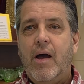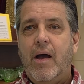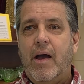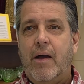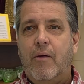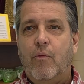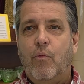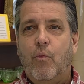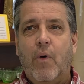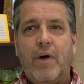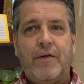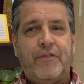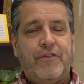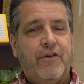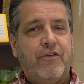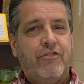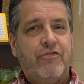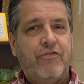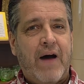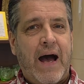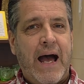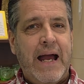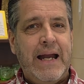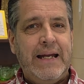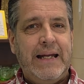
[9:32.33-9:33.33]
And what they're
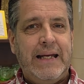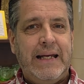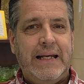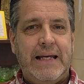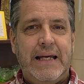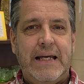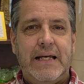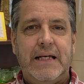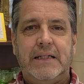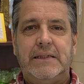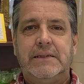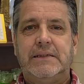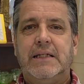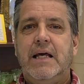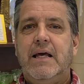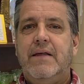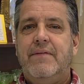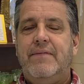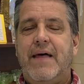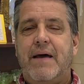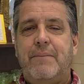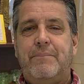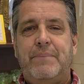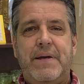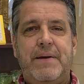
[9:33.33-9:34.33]
finding is
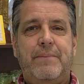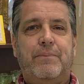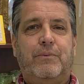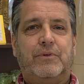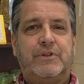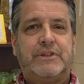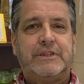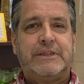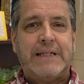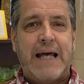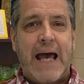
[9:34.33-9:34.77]
that people's